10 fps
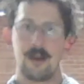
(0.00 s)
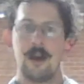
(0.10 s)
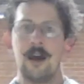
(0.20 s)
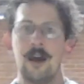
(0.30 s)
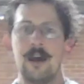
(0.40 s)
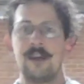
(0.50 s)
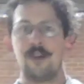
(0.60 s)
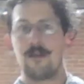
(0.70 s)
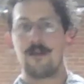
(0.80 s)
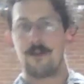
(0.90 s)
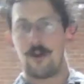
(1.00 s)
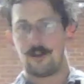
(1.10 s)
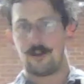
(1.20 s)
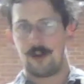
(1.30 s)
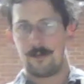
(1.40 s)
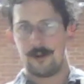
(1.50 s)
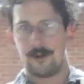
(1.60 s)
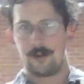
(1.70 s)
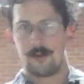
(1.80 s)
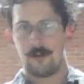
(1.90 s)
In terms of oak treatment,
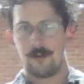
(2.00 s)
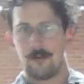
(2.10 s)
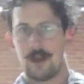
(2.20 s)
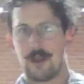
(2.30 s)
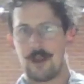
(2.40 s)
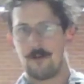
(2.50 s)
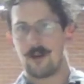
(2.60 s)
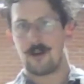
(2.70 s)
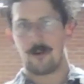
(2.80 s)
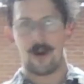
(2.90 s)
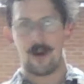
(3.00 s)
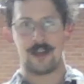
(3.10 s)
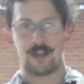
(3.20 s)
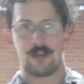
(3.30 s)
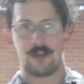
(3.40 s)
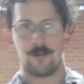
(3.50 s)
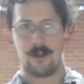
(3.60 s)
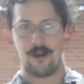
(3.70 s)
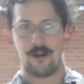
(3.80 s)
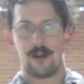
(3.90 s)
we were quite gentle with it,
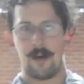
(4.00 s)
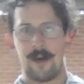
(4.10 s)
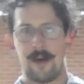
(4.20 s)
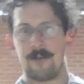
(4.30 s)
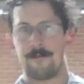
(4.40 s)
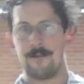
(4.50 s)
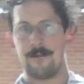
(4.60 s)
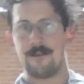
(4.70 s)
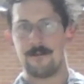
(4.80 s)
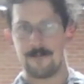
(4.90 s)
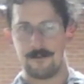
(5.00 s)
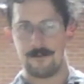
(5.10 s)
about 50-50,